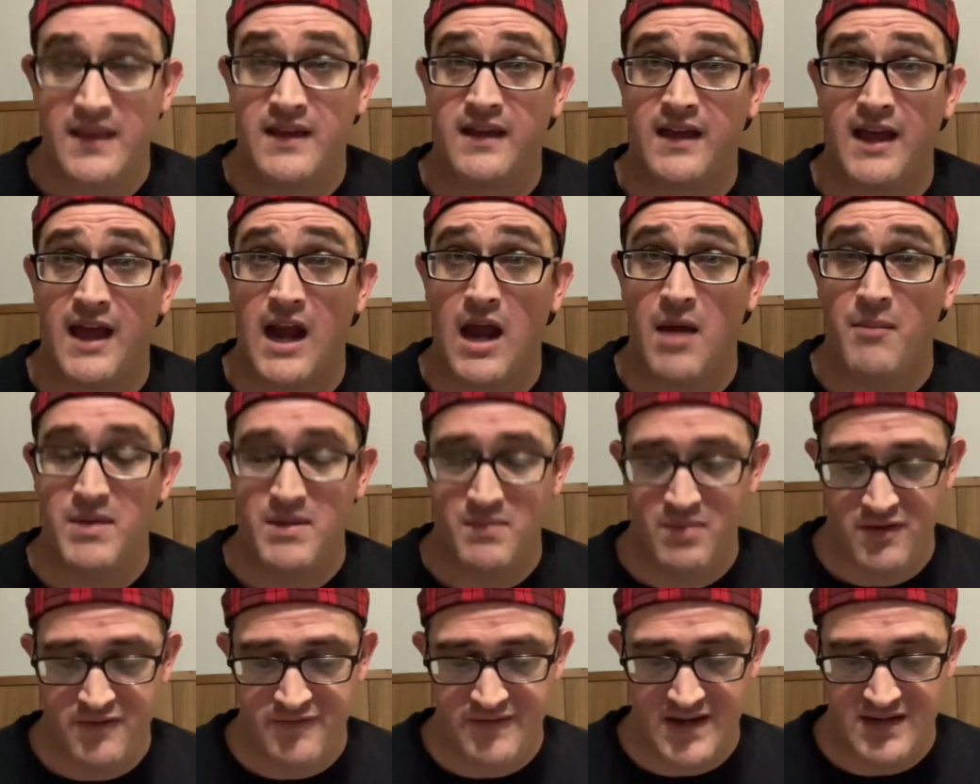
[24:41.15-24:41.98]
Cannot be
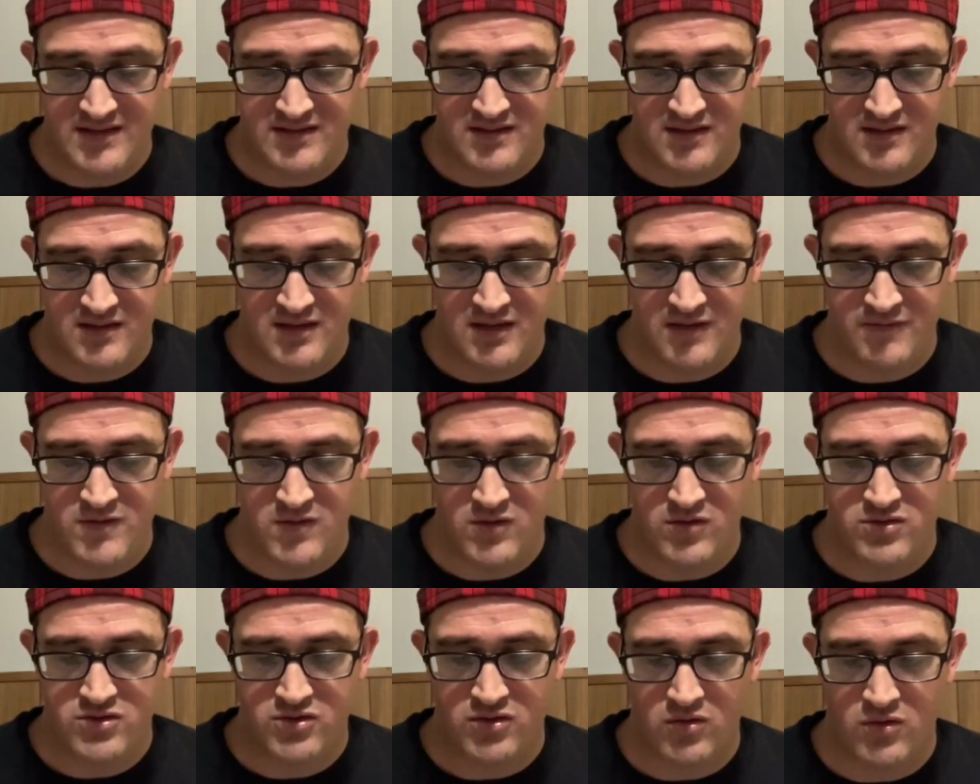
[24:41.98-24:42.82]
prevented if you
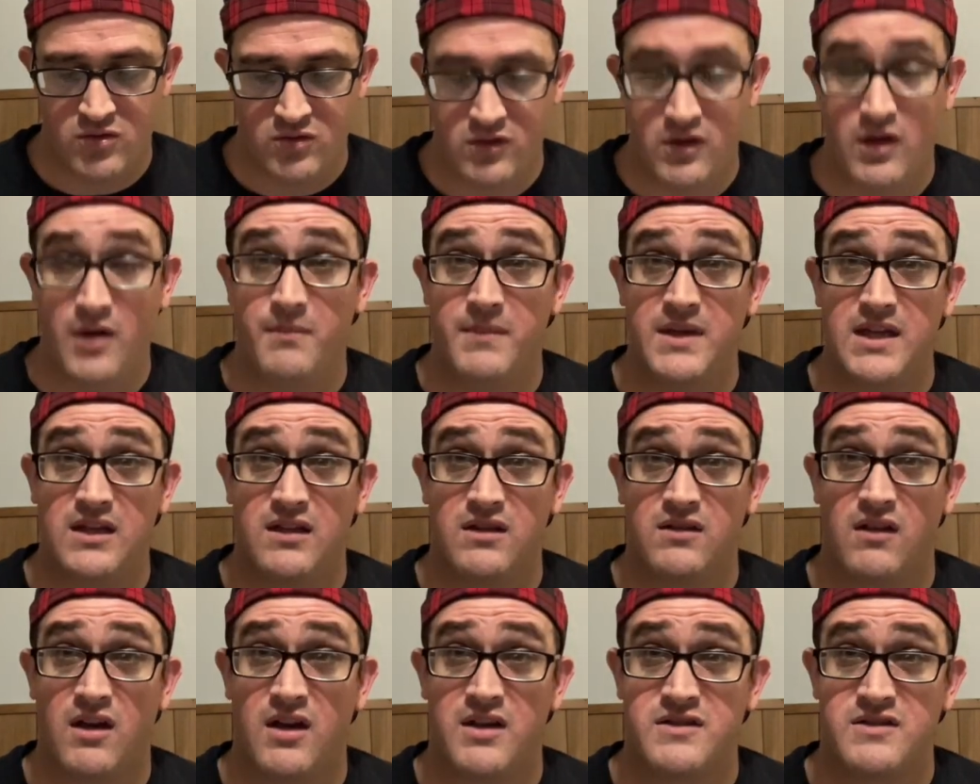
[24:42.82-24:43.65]
control a
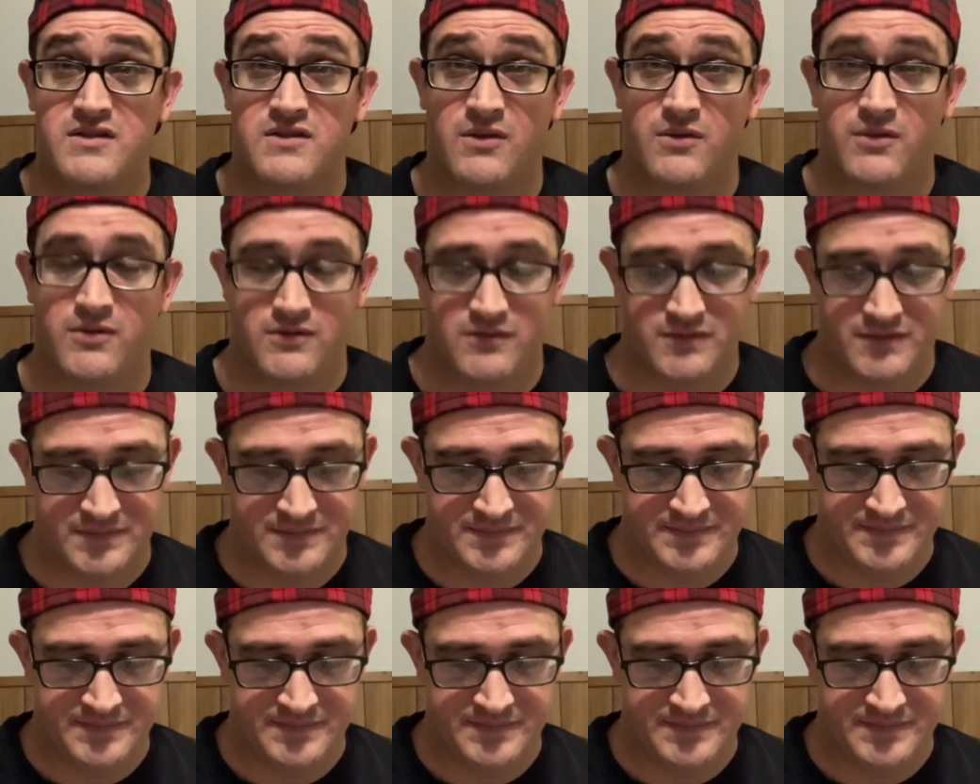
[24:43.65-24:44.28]
meek lost soul.